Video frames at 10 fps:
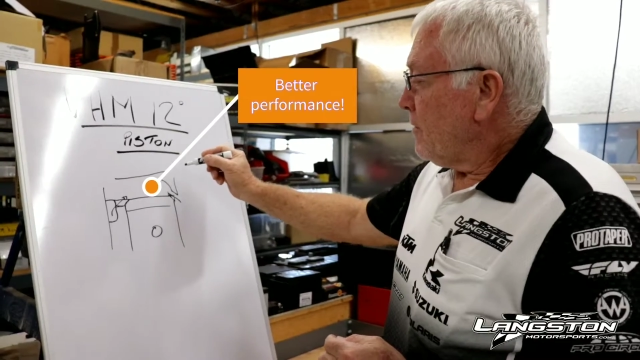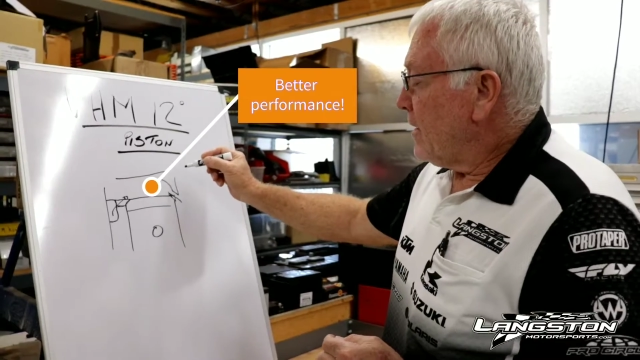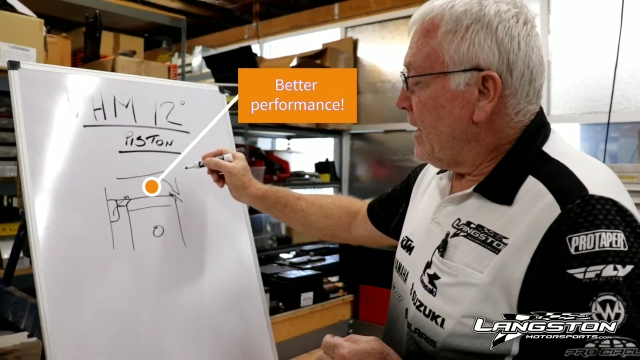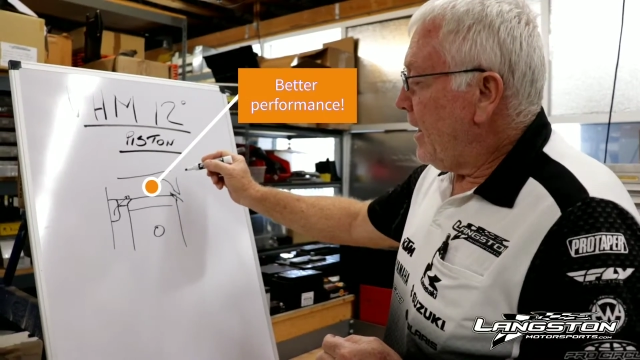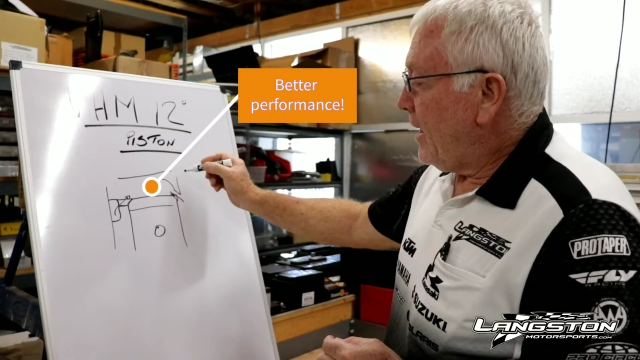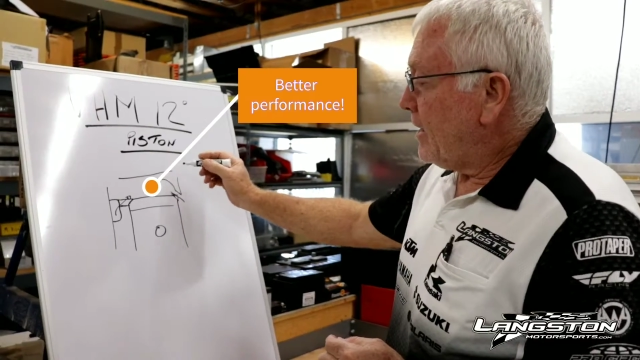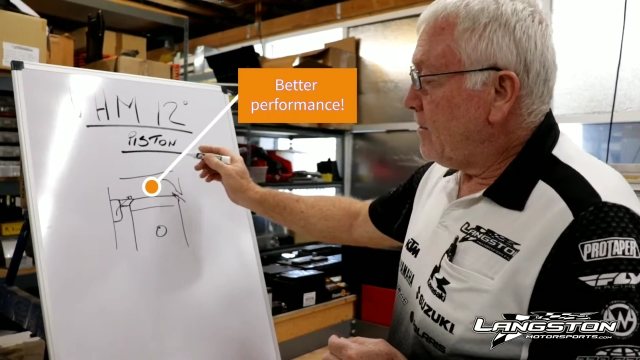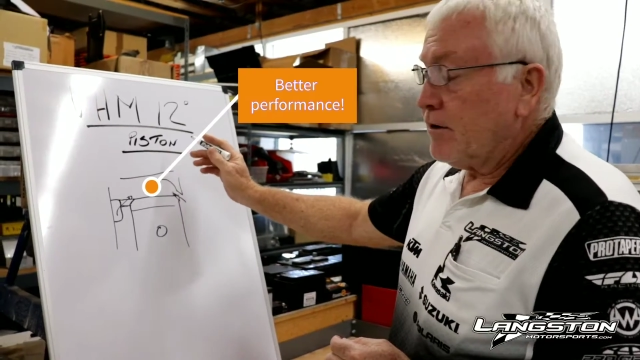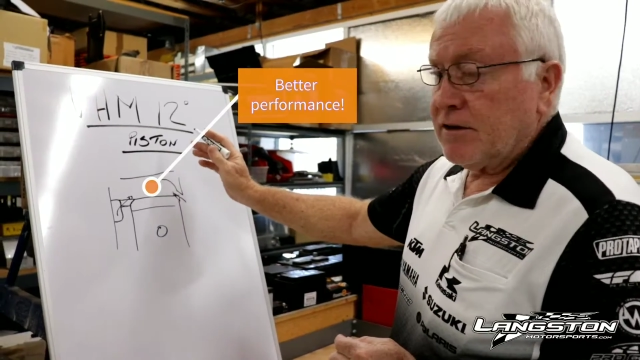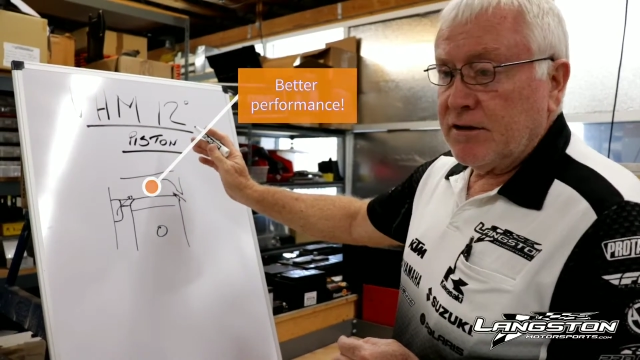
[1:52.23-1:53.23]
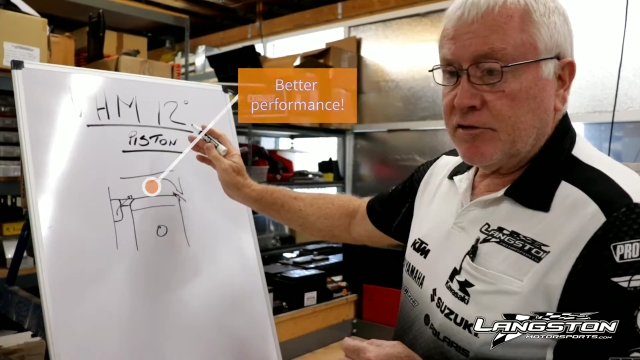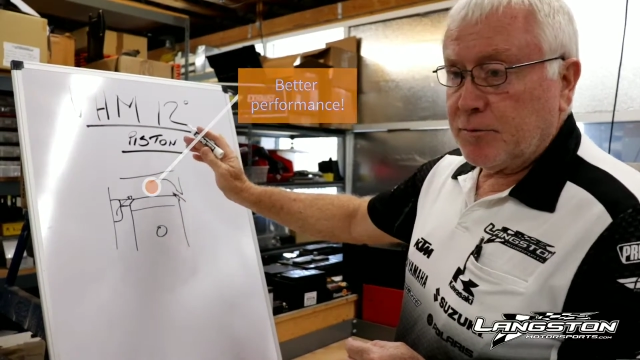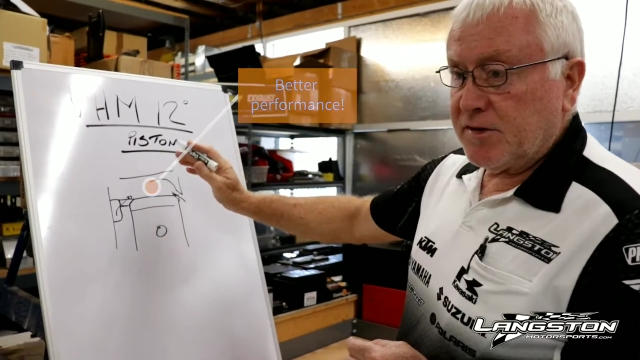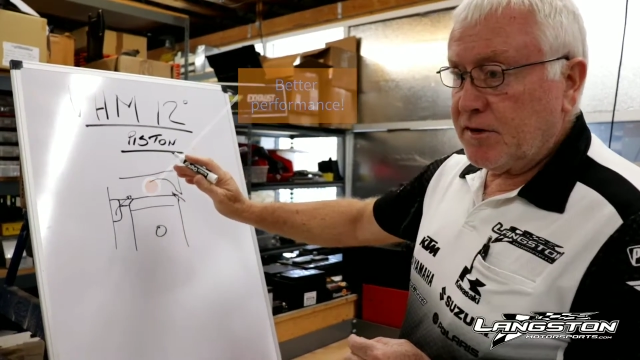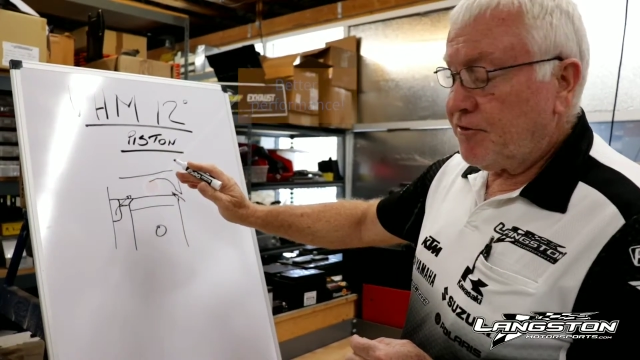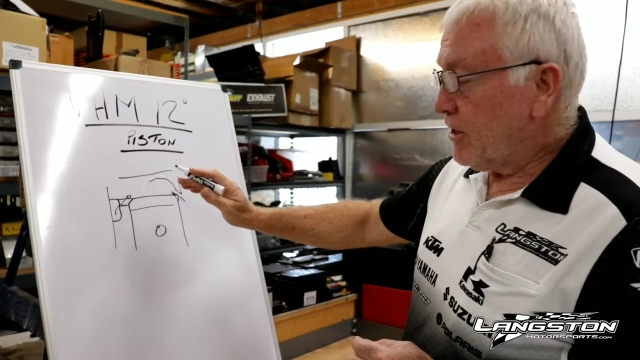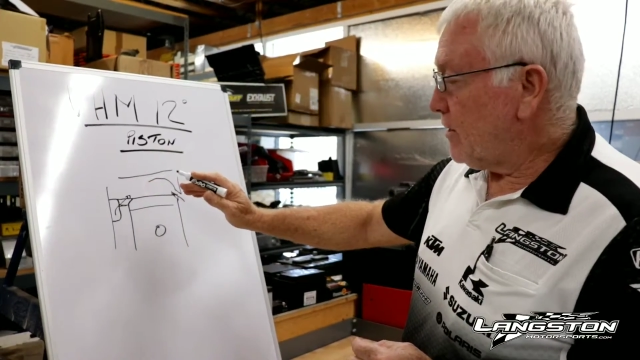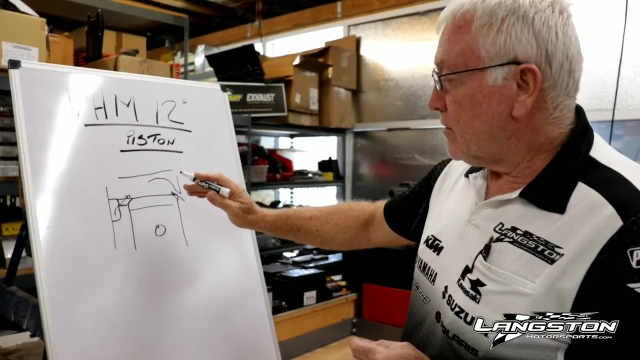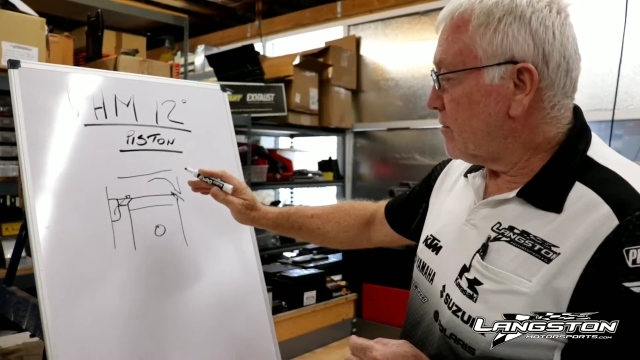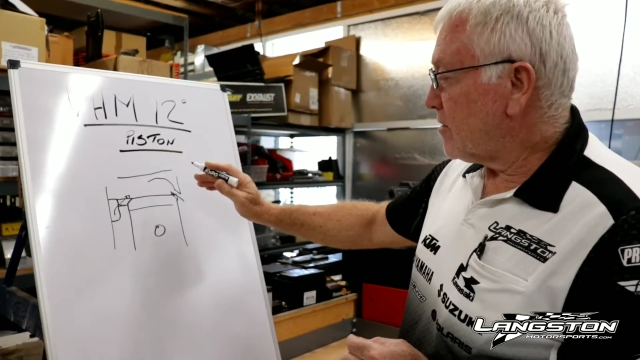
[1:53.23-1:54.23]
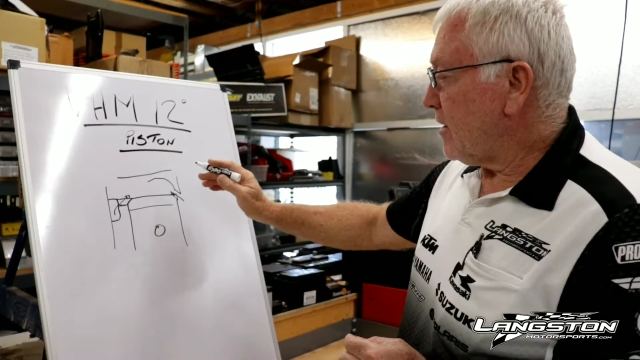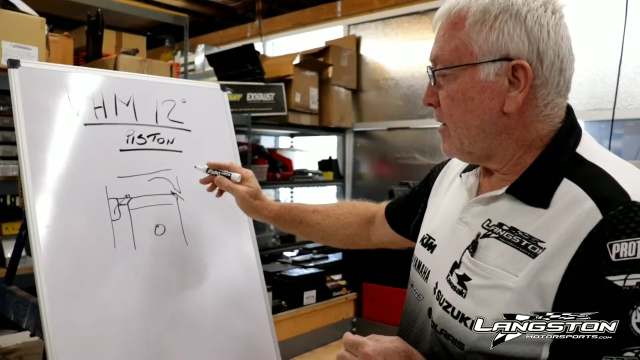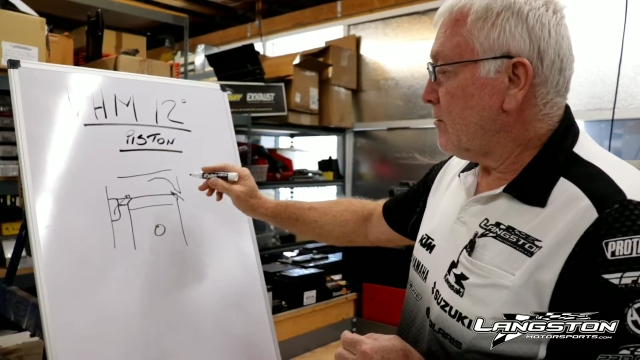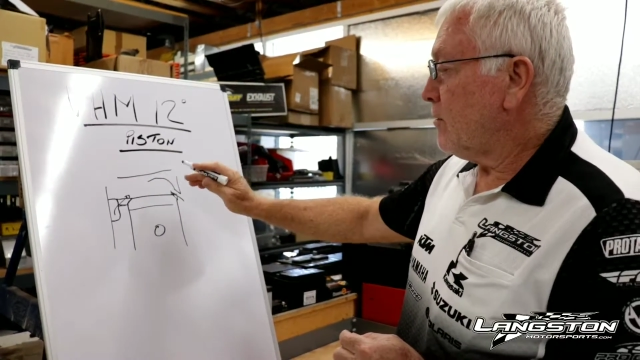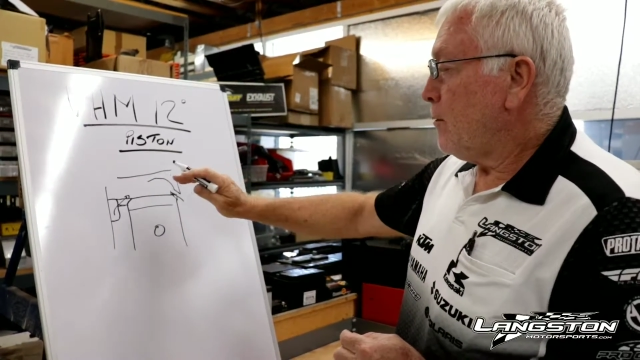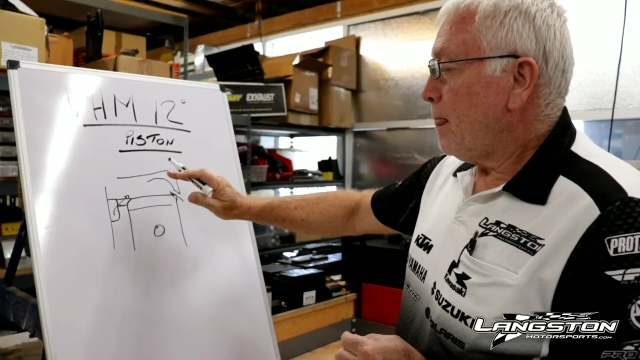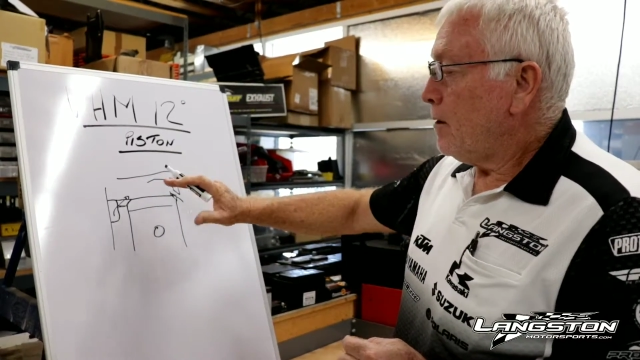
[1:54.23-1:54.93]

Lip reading: The head is specifically designed